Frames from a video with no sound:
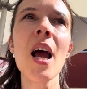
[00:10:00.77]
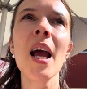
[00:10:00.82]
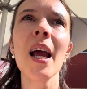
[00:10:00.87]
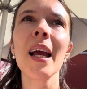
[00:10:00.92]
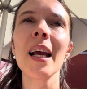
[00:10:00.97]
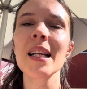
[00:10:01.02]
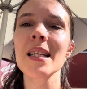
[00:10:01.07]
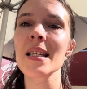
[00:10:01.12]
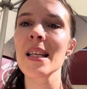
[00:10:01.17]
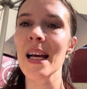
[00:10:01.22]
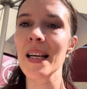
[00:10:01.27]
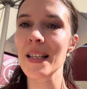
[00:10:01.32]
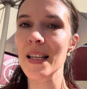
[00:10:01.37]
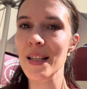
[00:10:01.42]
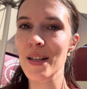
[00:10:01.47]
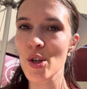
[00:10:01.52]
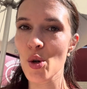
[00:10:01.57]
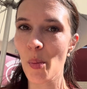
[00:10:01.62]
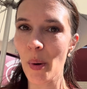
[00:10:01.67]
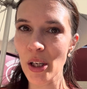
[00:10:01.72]
it's slightly
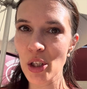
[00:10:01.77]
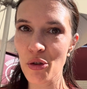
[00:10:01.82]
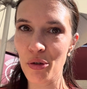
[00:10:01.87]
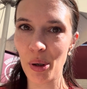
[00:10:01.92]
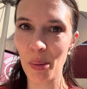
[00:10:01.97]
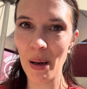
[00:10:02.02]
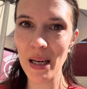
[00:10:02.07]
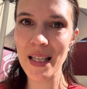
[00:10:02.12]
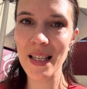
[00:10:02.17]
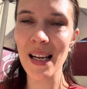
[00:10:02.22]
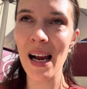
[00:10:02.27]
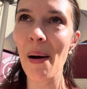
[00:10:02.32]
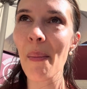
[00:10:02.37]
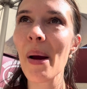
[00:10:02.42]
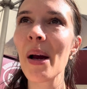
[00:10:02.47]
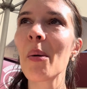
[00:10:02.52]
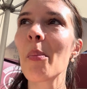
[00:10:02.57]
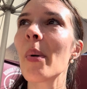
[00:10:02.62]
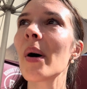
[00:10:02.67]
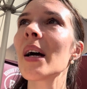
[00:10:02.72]
too much for my
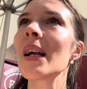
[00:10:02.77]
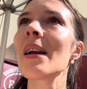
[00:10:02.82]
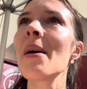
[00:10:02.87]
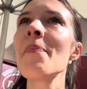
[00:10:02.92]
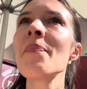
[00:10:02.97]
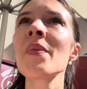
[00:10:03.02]
stomach, but